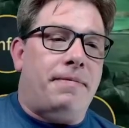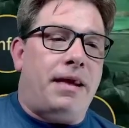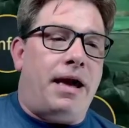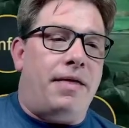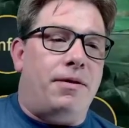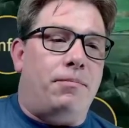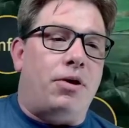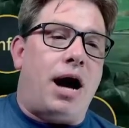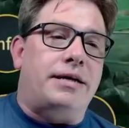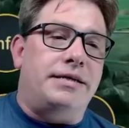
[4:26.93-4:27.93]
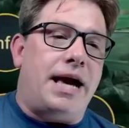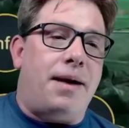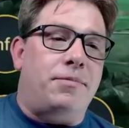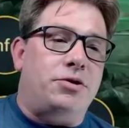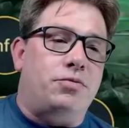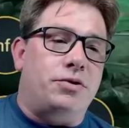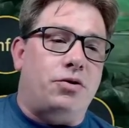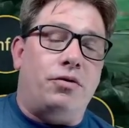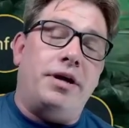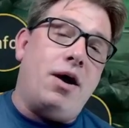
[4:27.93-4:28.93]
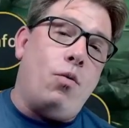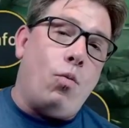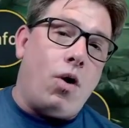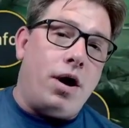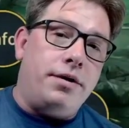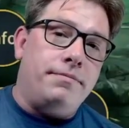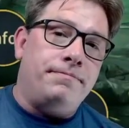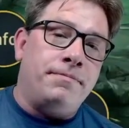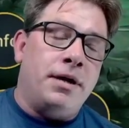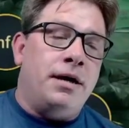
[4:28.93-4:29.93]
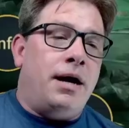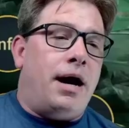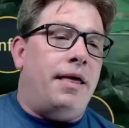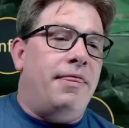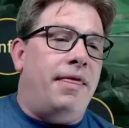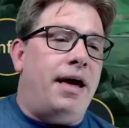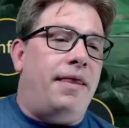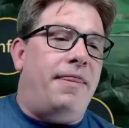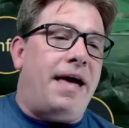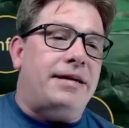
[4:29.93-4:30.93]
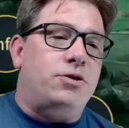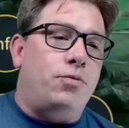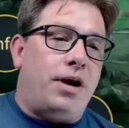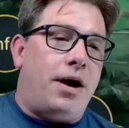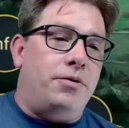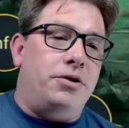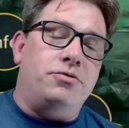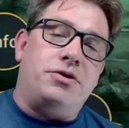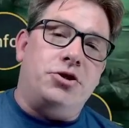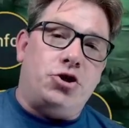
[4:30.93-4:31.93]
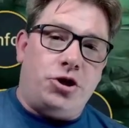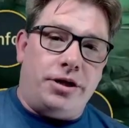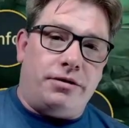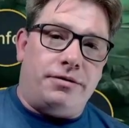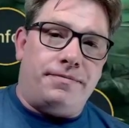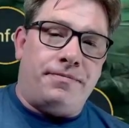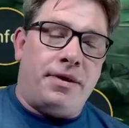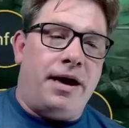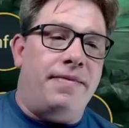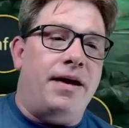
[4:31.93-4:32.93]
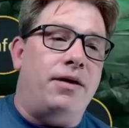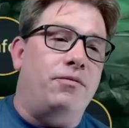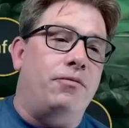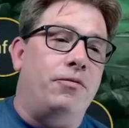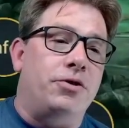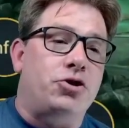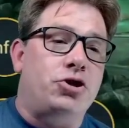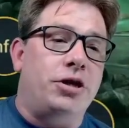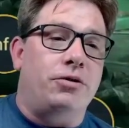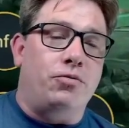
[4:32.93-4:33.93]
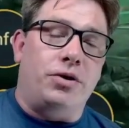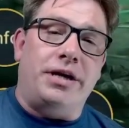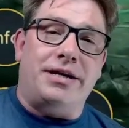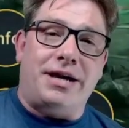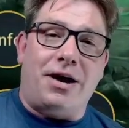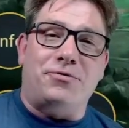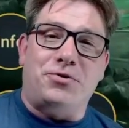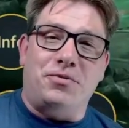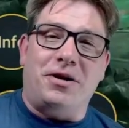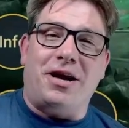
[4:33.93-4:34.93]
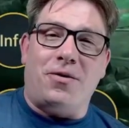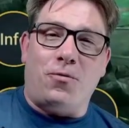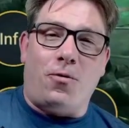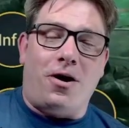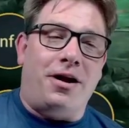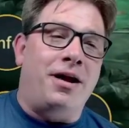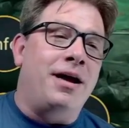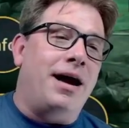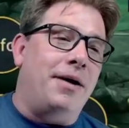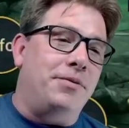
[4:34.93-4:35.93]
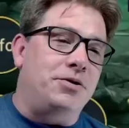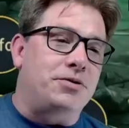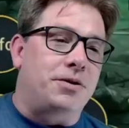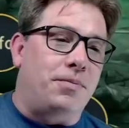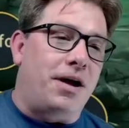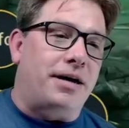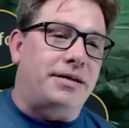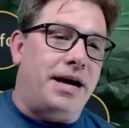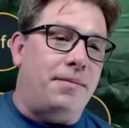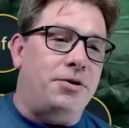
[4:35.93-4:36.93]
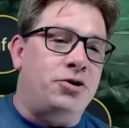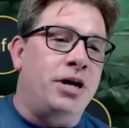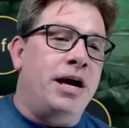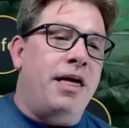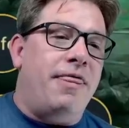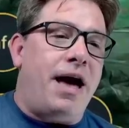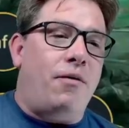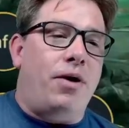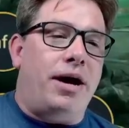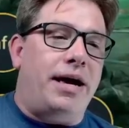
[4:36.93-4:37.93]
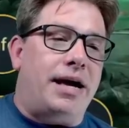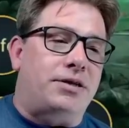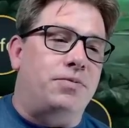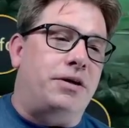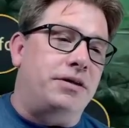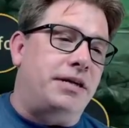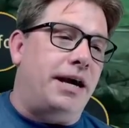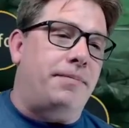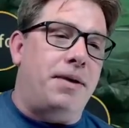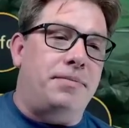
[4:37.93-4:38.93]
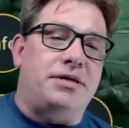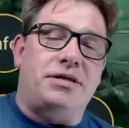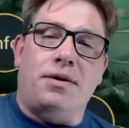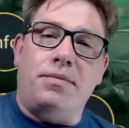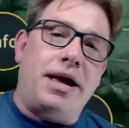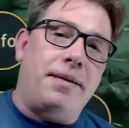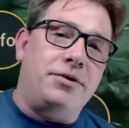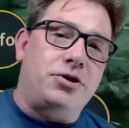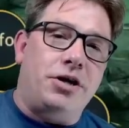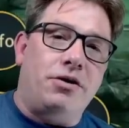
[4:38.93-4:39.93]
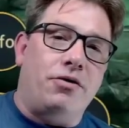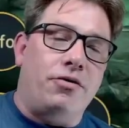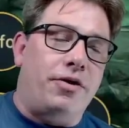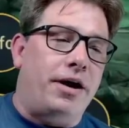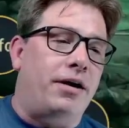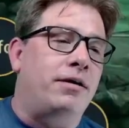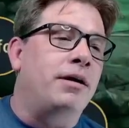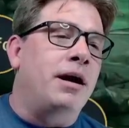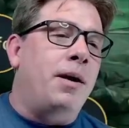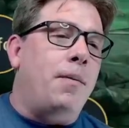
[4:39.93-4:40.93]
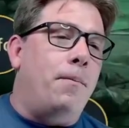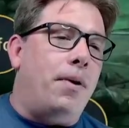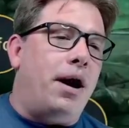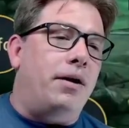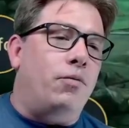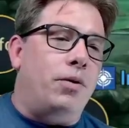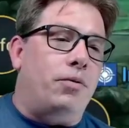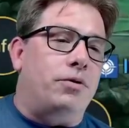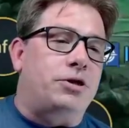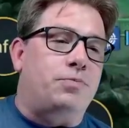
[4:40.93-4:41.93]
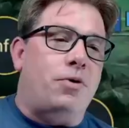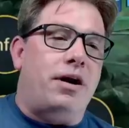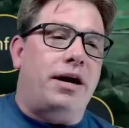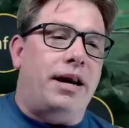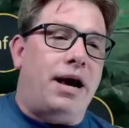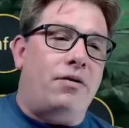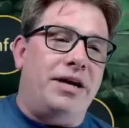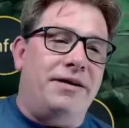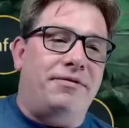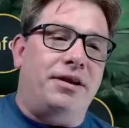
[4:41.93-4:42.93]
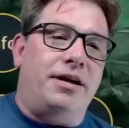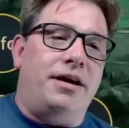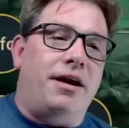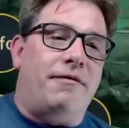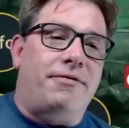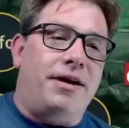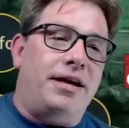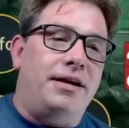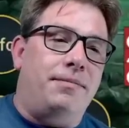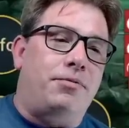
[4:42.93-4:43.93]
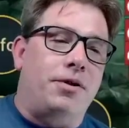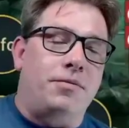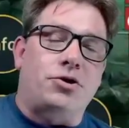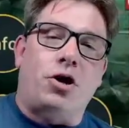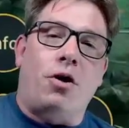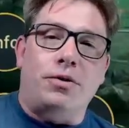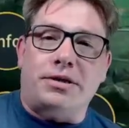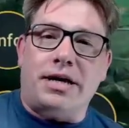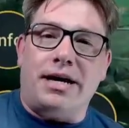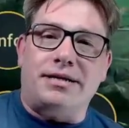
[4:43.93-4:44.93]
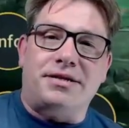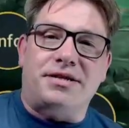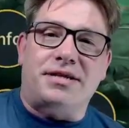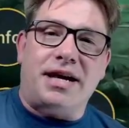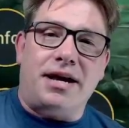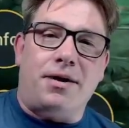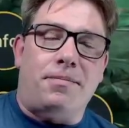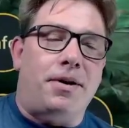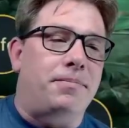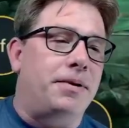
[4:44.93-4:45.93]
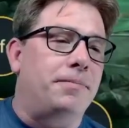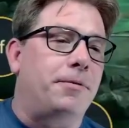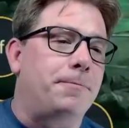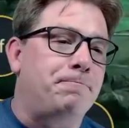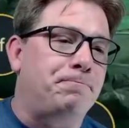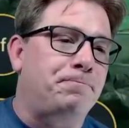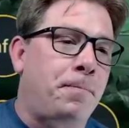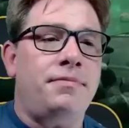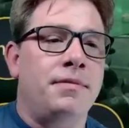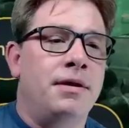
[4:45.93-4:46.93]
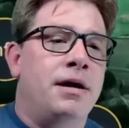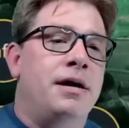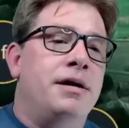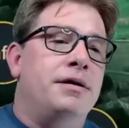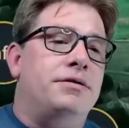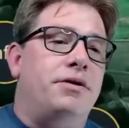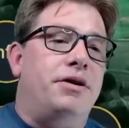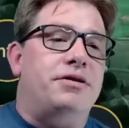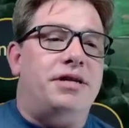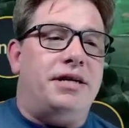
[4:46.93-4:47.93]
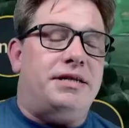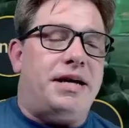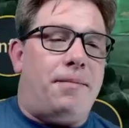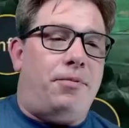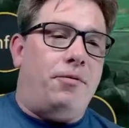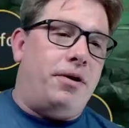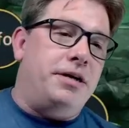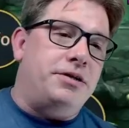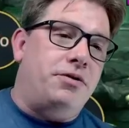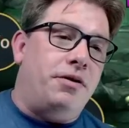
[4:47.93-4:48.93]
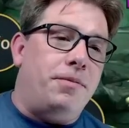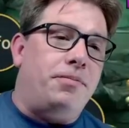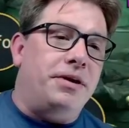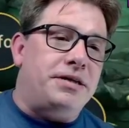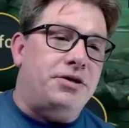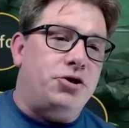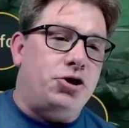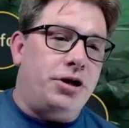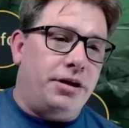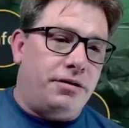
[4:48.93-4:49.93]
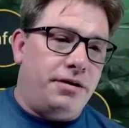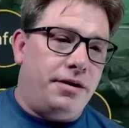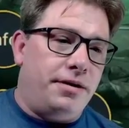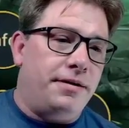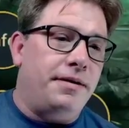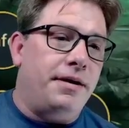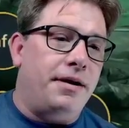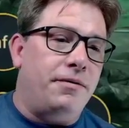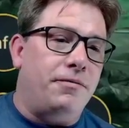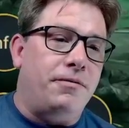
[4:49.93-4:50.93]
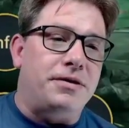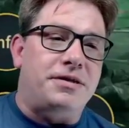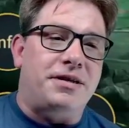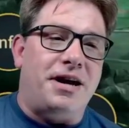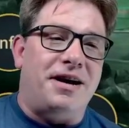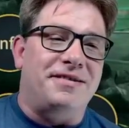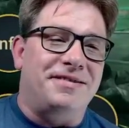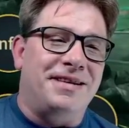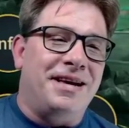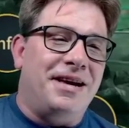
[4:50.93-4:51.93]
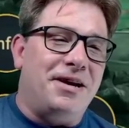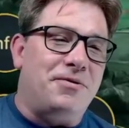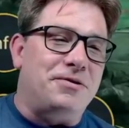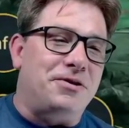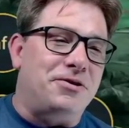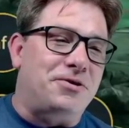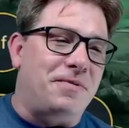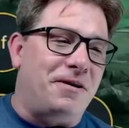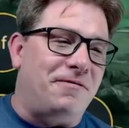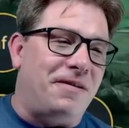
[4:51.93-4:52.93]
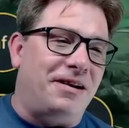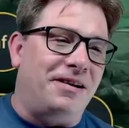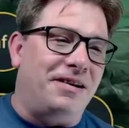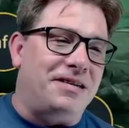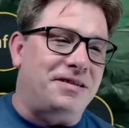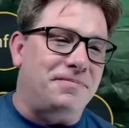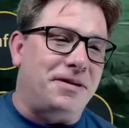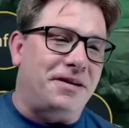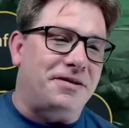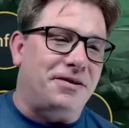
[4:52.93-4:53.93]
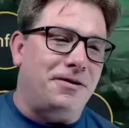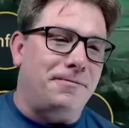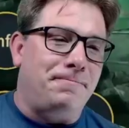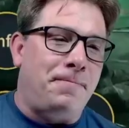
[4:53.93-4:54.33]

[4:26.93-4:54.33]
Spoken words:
block damage was only at 1, then that's when I would use the shield. And then when the shield would get down to, again, 1, I would use the block damage. That way, yes, we could take maybe some damage here or there, but we were spreading it out evenly enough that he pretty much always had sustain up on people. So here's an example where he's going to place the shield once Inquisitor Shemail finally lets him take a turn.